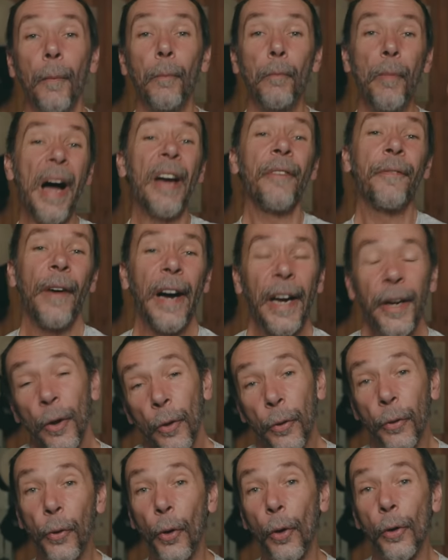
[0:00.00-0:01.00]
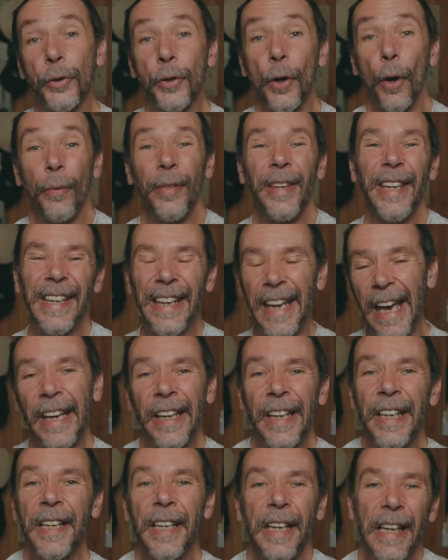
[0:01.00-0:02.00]
My final thoughts on the
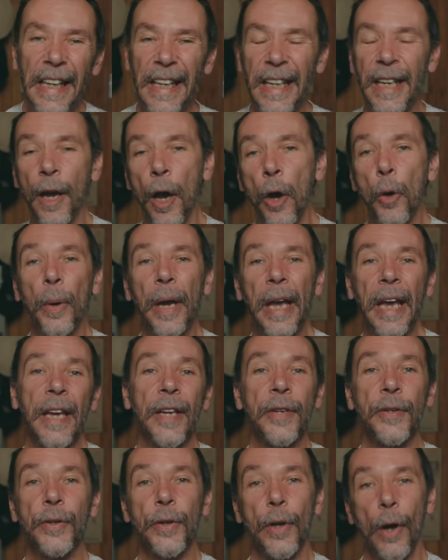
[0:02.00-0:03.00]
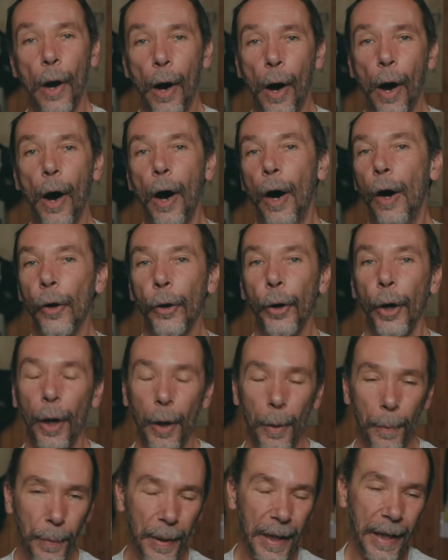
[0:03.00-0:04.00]
Canon EOS
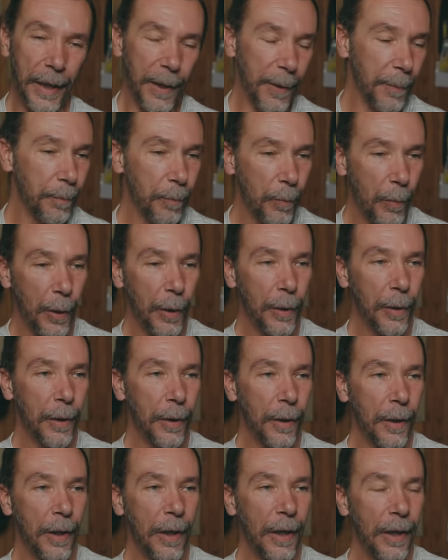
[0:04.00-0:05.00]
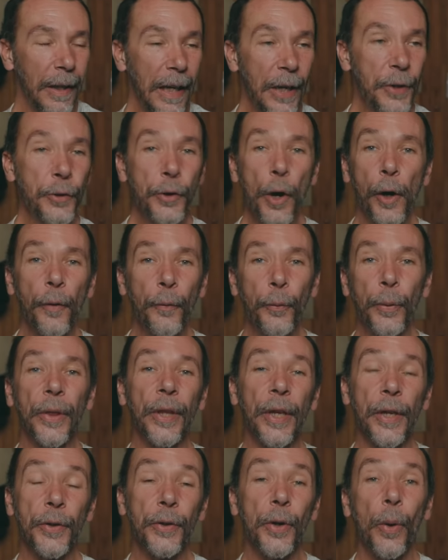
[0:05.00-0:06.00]
RP. Let's start off with
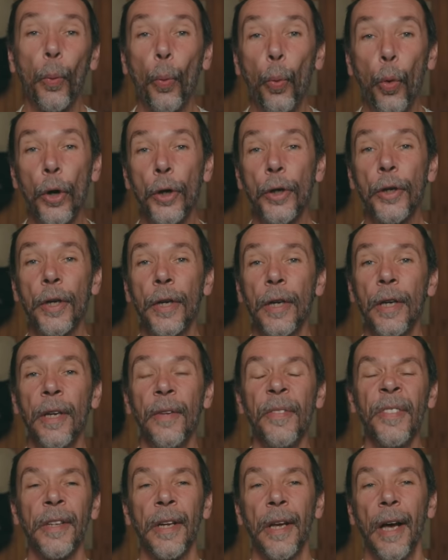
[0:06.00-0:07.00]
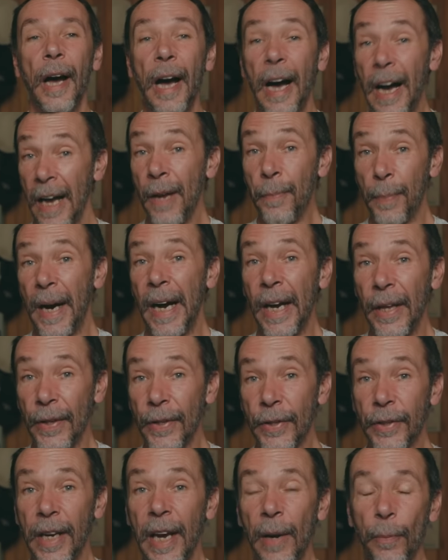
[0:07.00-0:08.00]
this. Would I buy
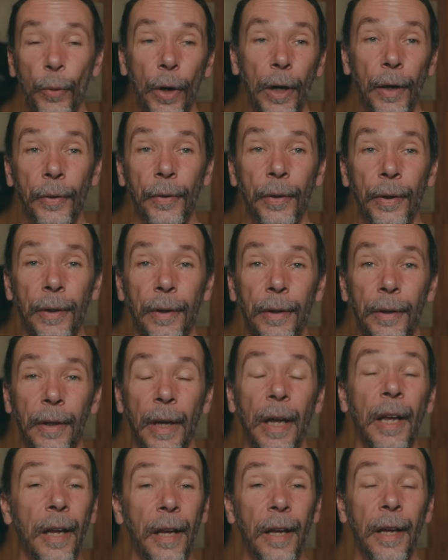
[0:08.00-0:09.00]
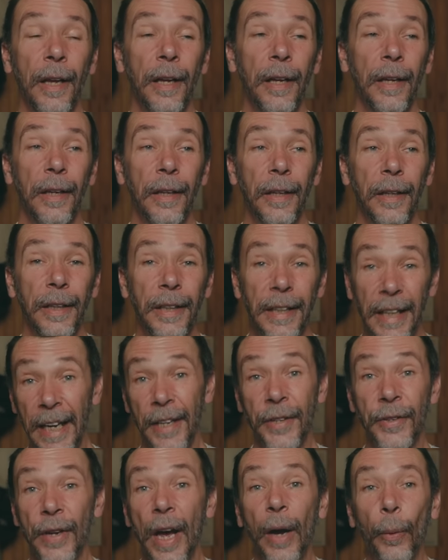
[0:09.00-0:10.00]
this camera?
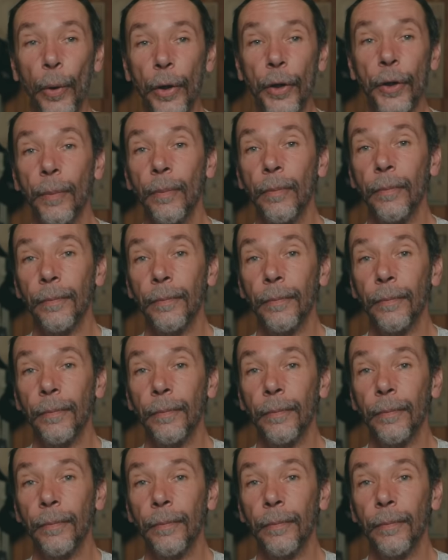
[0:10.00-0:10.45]
Yes, I would.